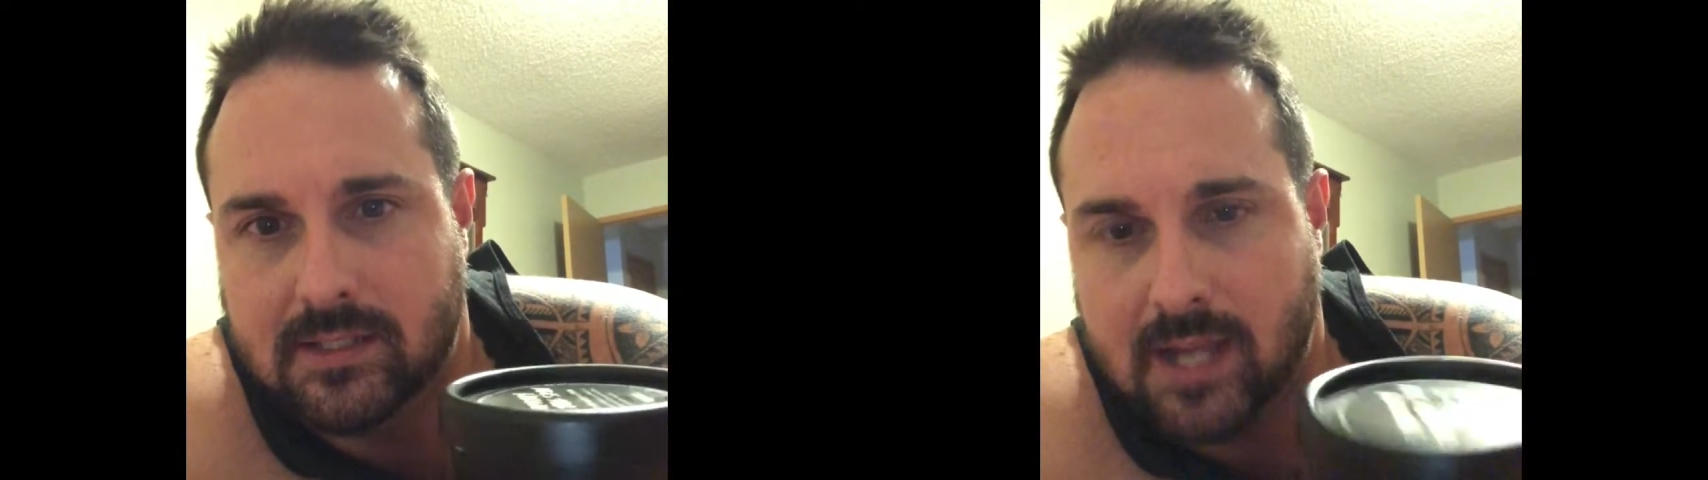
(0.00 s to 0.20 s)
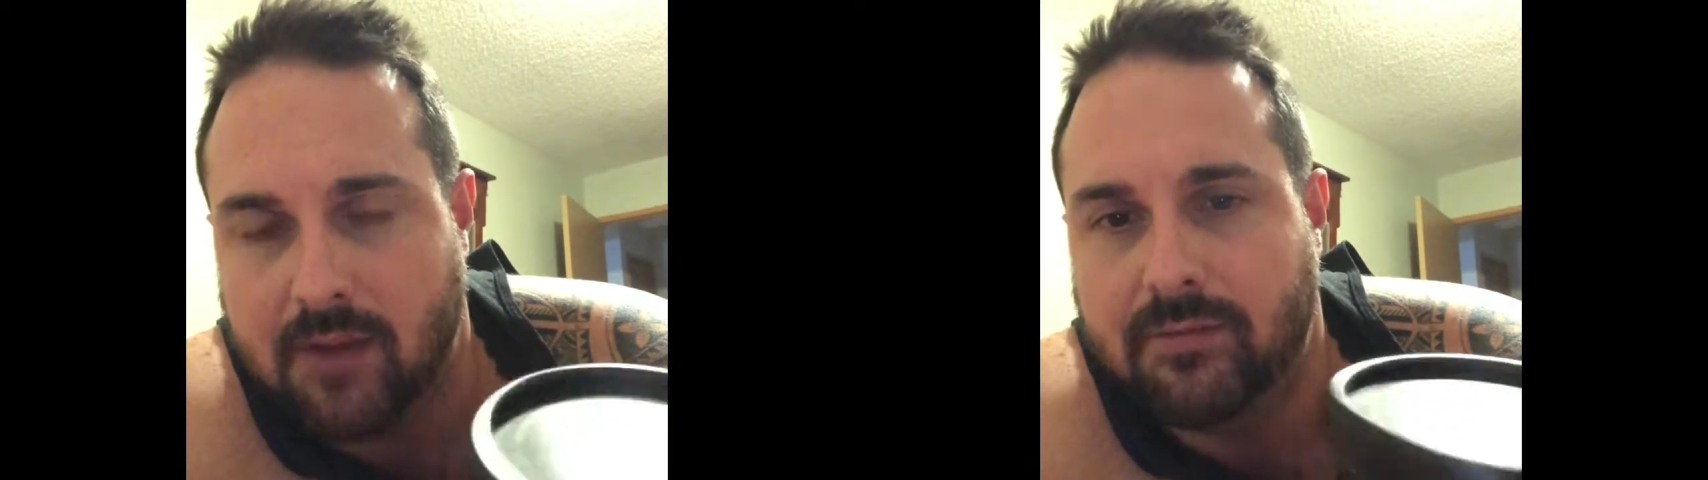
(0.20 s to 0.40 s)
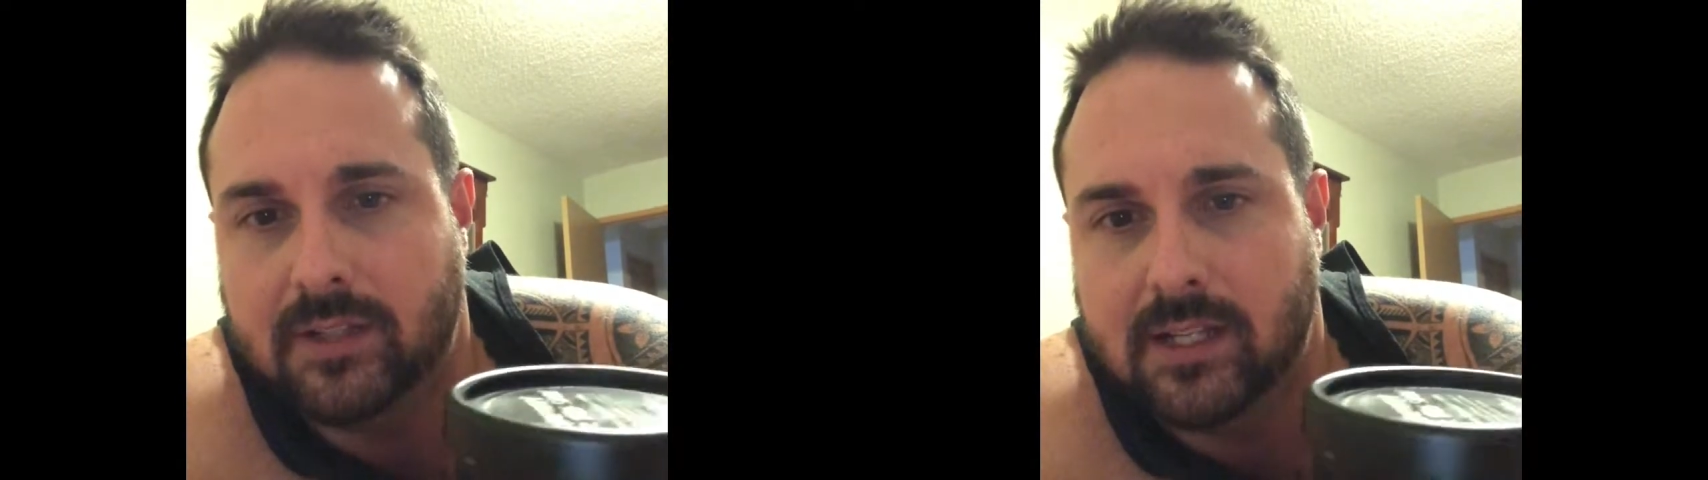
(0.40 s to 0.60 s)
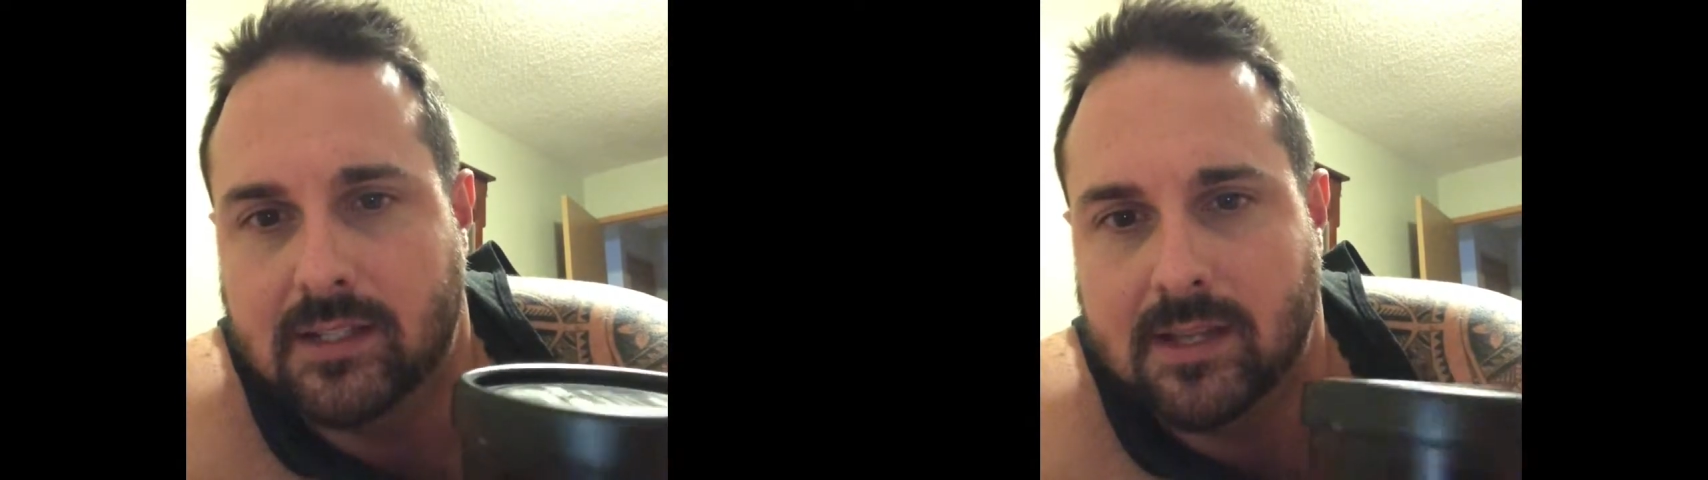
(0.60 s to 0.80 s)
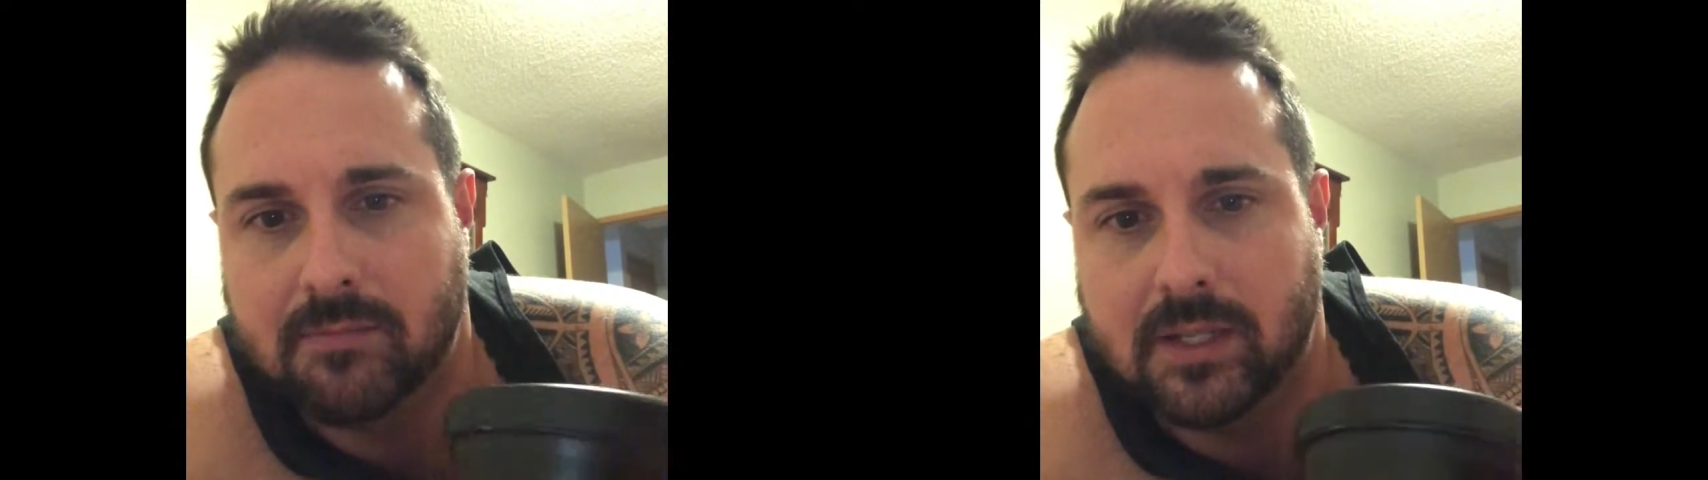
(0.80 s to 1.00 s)
definitely
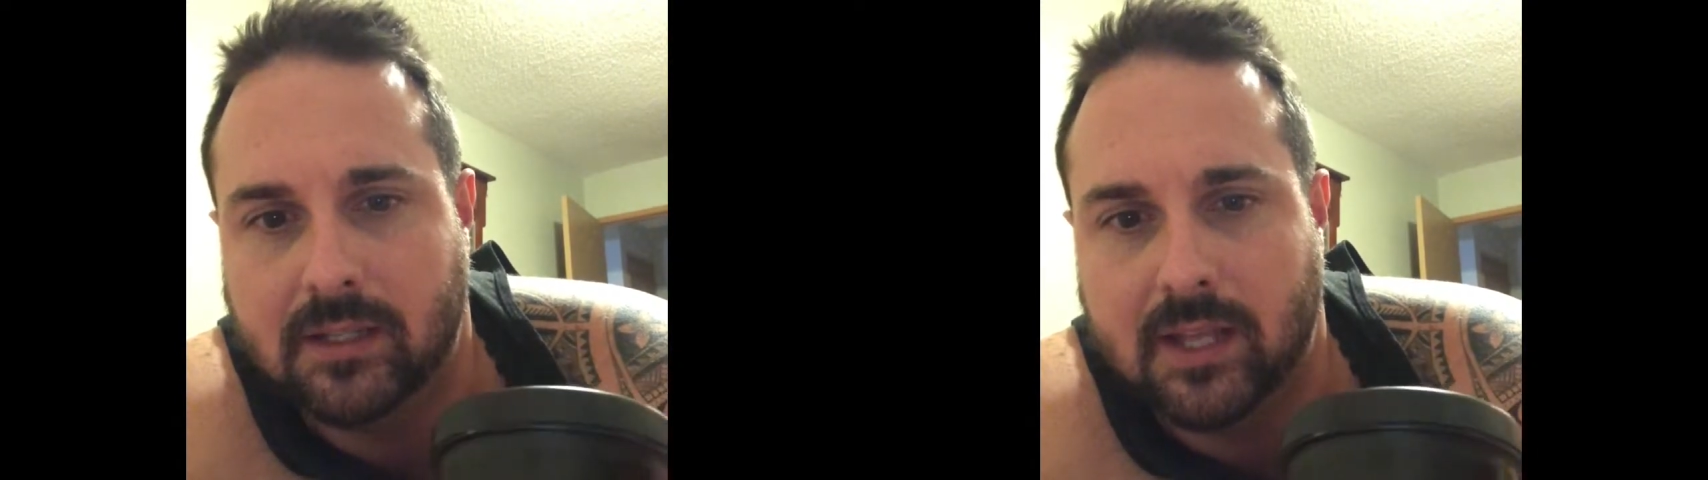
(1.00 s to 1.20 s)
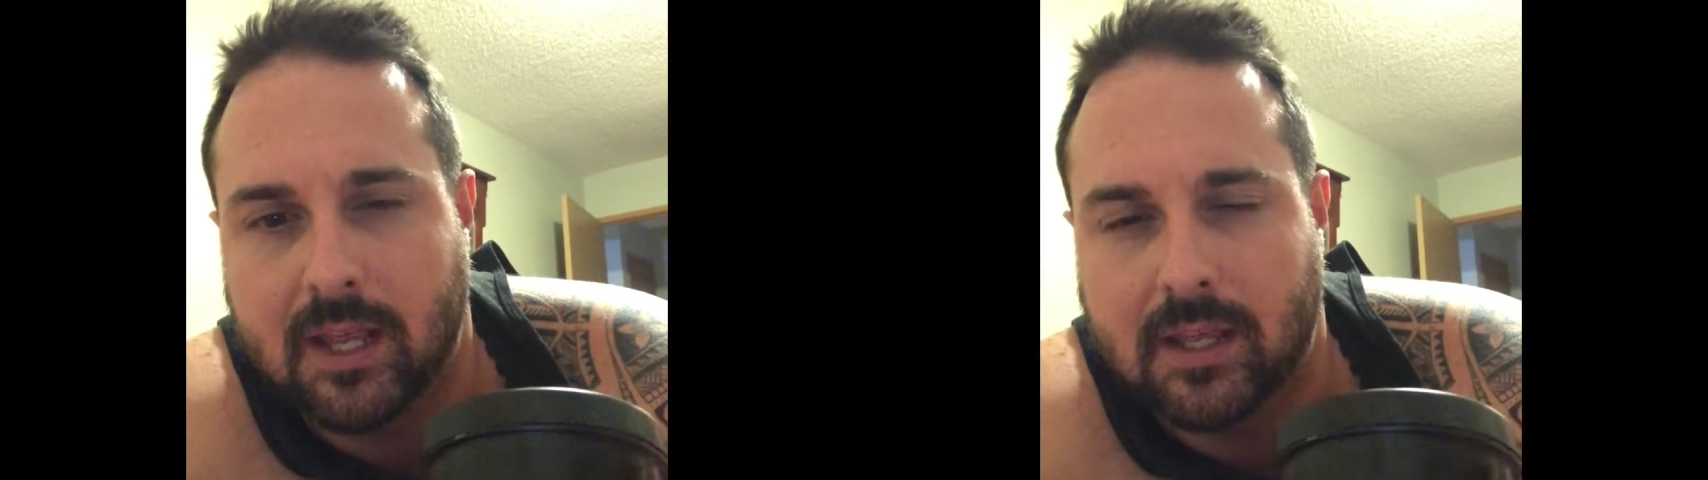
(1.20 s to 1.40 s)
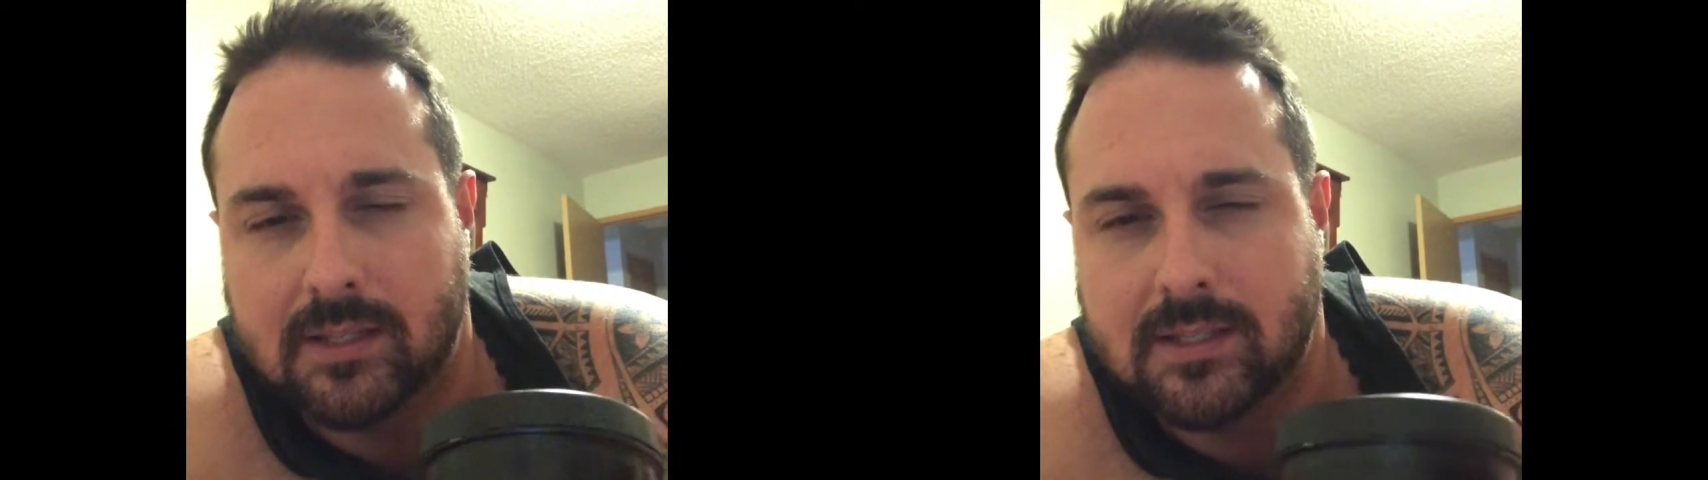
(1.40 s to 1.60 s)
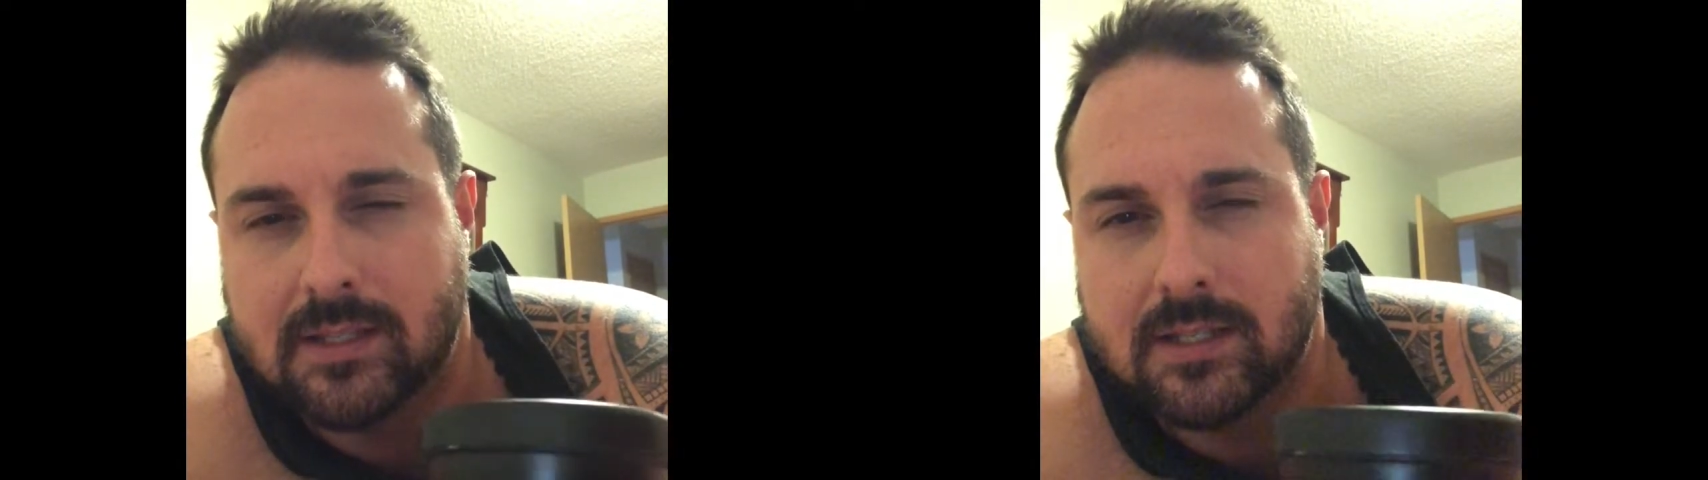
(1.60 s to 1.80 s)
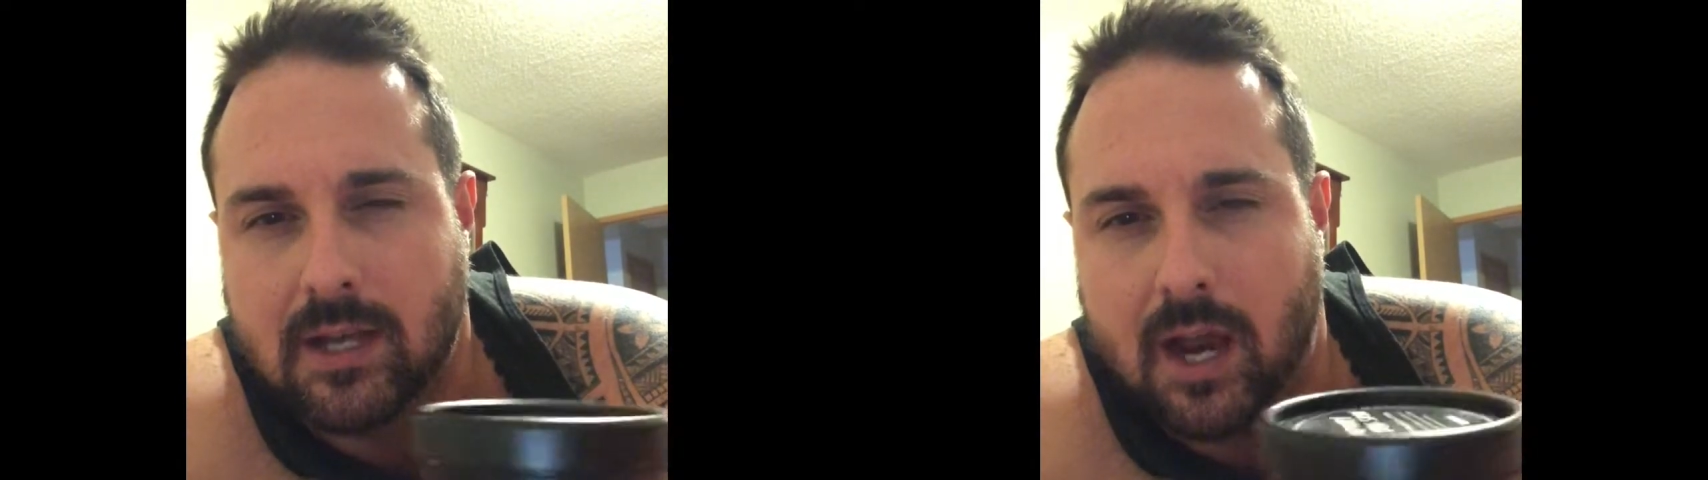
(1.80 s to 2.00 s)
something that it's,